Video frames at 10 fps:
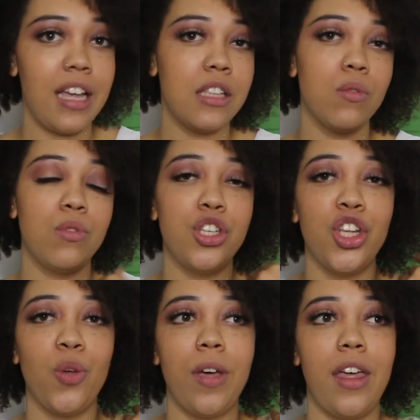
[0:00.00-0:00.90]
It's all to
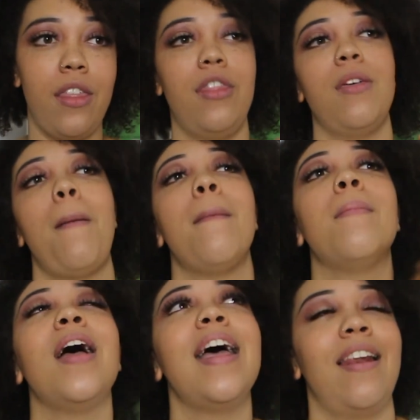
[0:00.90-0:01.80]
do with
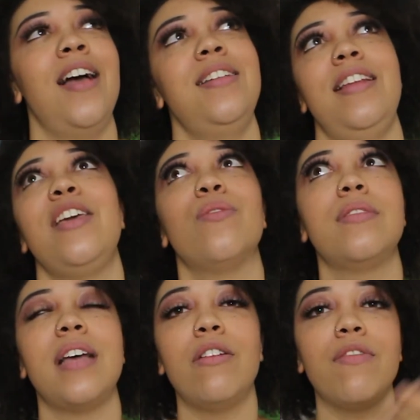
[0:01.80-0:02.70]
enlightening
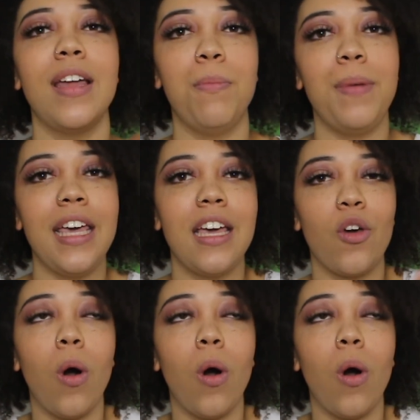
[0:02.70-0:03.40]
yourself and being your